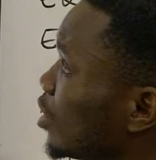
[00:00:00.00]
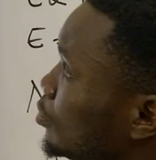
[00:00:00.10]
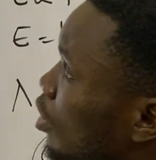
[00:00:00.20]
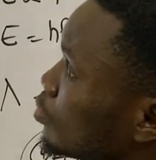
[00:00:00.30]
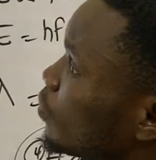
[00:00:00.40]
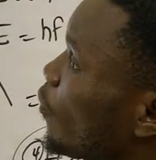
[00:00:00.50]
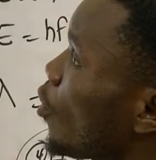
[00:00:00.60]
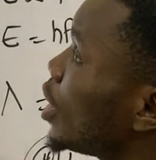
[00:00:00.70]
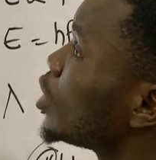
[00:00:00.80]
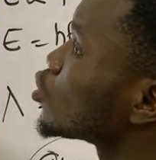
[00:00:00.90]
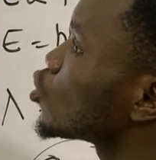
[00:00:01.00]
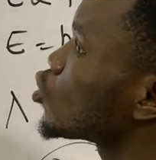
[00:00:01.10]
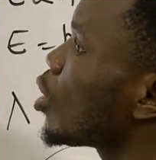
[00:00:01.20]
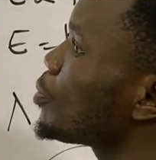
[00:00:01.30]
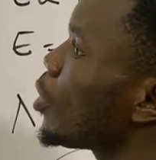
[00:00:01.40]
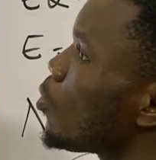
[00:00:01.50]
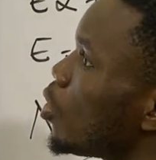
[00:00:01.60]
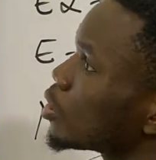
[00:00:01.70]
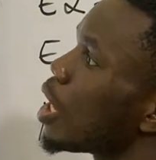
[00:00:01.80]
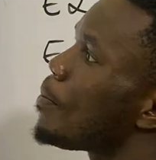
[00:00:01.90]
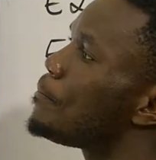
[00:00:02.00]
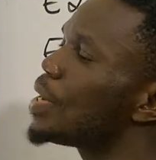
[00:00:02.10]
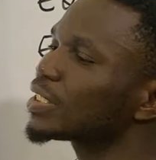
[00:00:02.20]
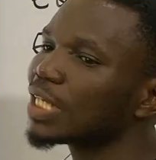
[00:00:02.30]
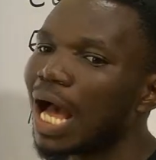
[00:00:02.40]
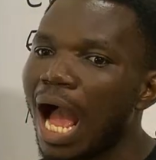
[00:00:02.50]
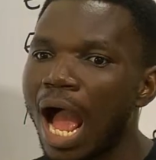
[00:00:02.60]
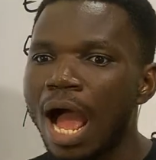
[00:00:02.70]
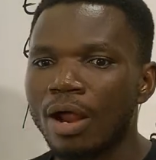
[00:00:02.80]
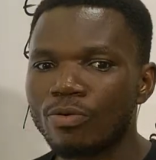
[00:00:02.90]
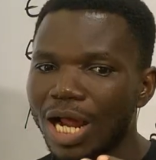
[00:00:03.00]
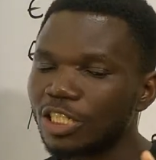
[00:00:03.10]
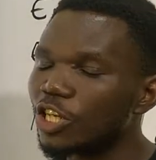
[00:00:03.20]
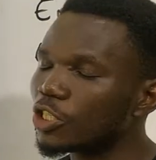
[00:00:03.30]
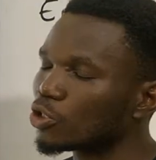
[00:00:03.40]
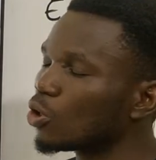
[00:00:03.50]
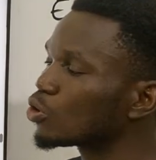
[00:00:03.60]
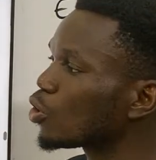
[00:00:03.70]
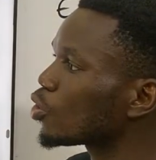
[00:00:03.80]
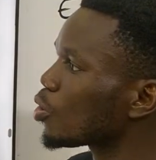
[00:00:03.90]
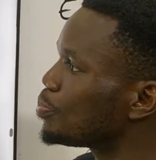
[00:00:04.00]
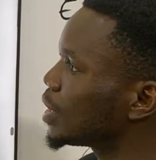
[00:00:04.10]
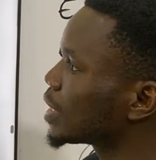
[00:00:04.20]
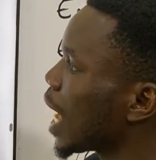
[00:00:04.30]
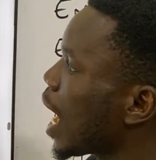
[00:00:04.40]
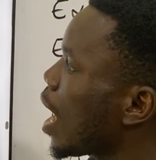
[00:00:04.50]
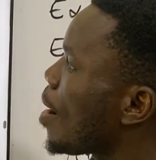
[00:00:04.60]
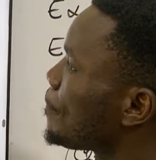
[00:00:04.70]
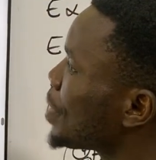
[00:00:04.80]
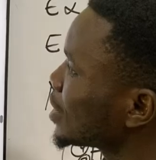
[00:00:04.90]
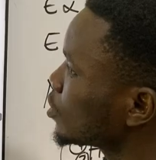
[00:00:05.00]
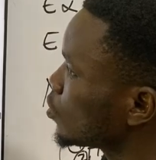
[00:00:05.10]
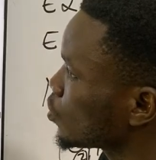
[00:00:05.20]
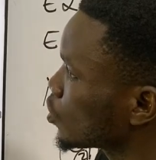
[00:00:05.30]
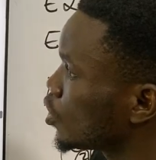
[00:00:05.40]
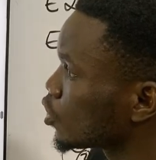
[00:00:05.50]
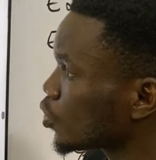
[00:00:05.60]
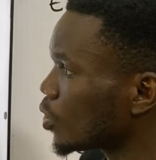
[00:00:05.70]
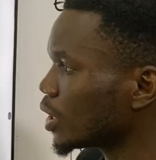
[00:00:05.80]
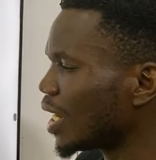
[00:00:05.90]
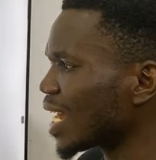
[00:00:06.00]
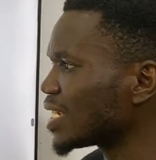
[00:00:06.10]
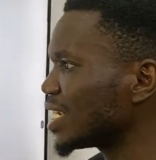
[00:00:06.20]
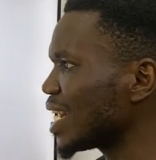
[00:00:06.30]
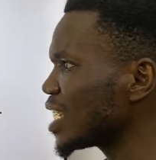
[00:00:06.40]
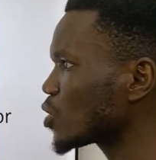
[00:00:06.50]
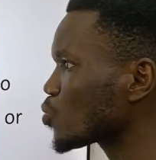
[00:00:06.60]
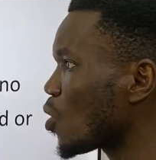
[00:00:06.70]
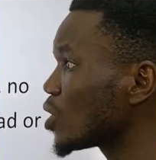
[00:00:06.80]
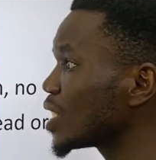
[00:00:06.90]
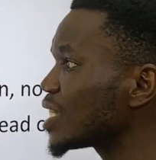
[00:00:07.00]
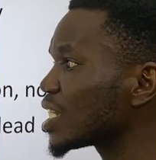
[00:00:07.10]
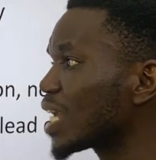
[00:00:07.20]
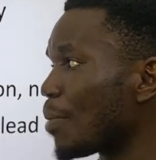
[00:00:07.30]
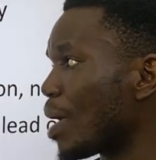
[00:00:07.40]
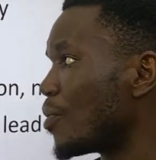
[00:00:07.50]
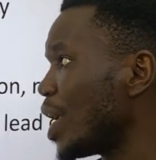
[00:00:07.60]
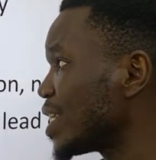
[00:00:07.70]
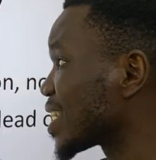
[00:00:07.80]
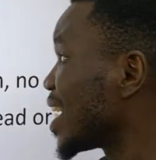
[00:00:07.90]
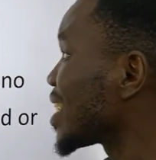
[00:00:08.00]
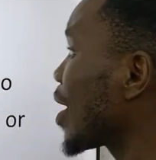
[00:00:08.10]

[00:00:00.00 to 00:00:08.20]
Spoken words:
aluminum foil to stop your what? Beta radiation or your beta particles. So the next one is the gamma rays. Now